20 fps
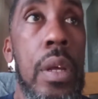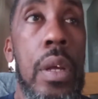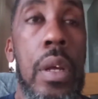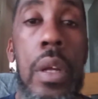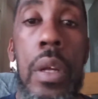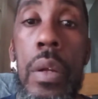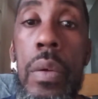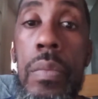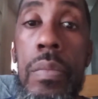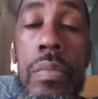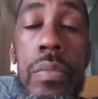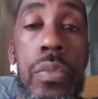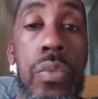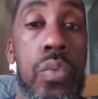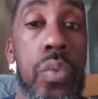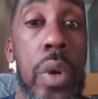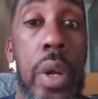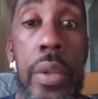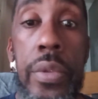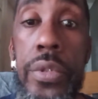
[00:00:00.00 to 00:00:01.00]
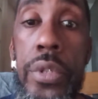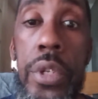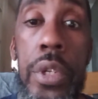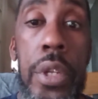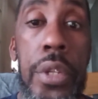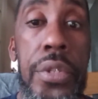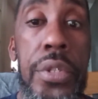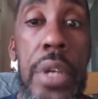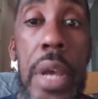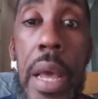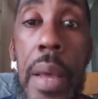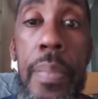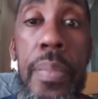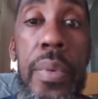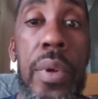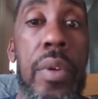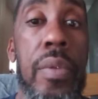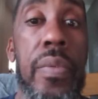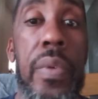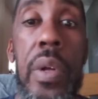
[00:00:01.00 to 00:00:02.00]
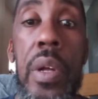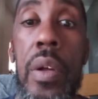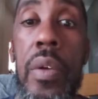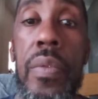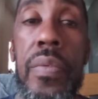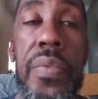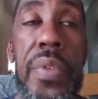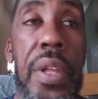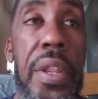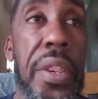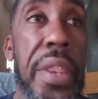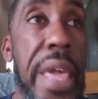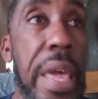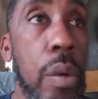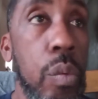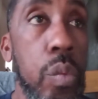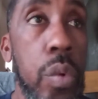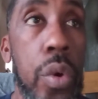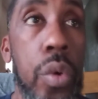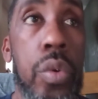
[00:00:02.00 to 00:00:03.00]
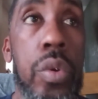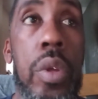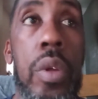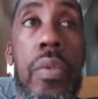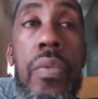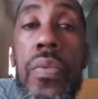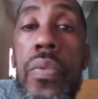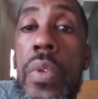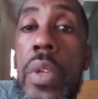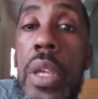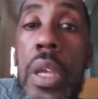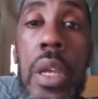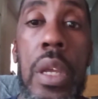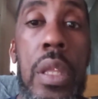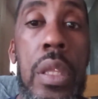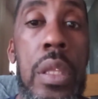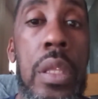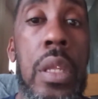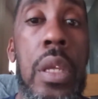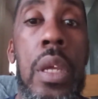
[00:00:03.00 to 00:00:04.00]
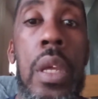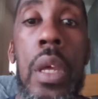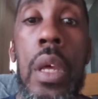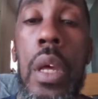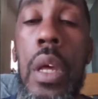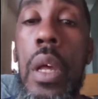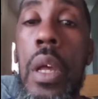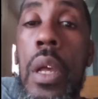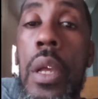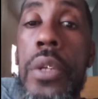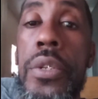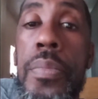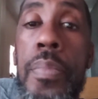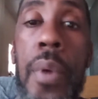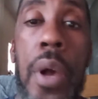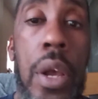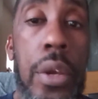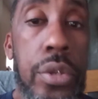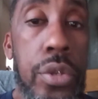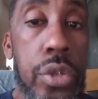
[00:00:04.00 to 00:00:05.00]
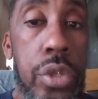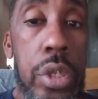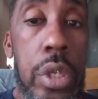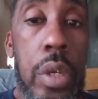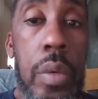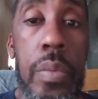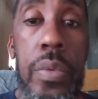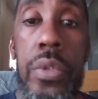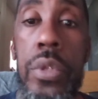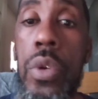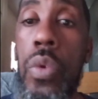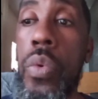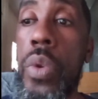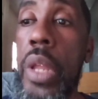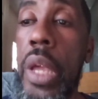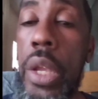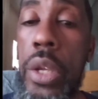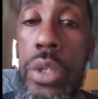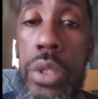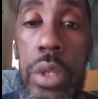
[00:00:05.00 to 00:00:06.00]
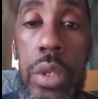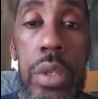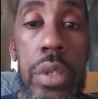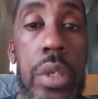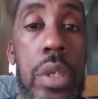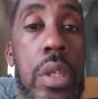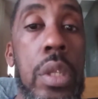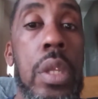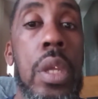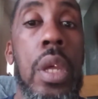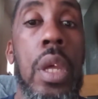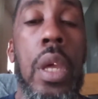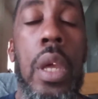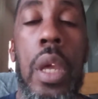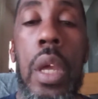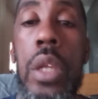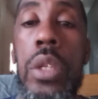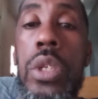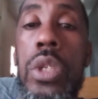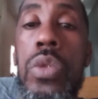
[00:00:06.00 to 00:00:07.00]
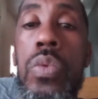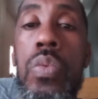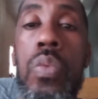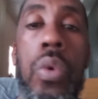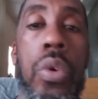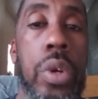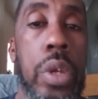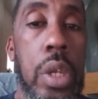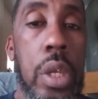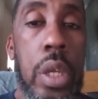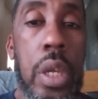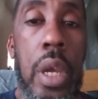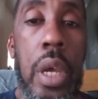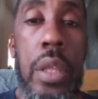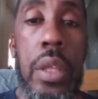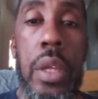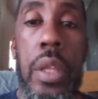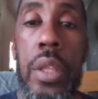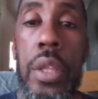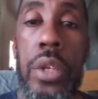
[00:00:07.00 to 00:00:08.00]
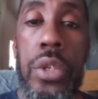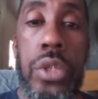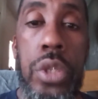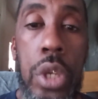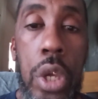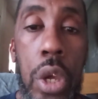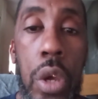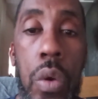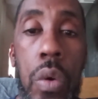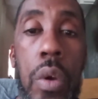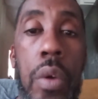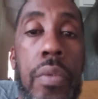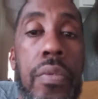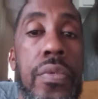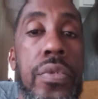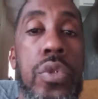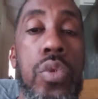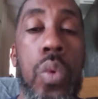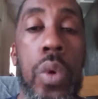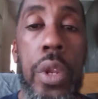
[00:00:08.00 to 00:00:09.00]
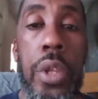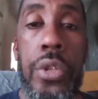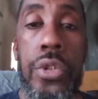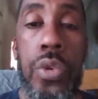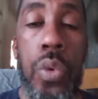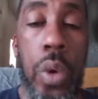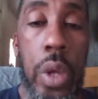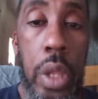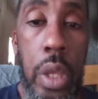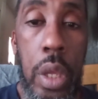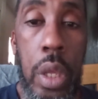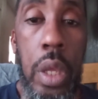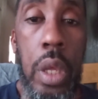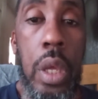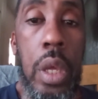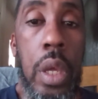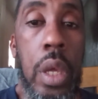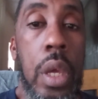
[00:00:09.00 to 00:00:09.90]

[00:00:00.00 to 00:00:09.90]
uh, run to the top of, of the network of getting uh, sponsorships, donations, and, and just working together in this year of 2020.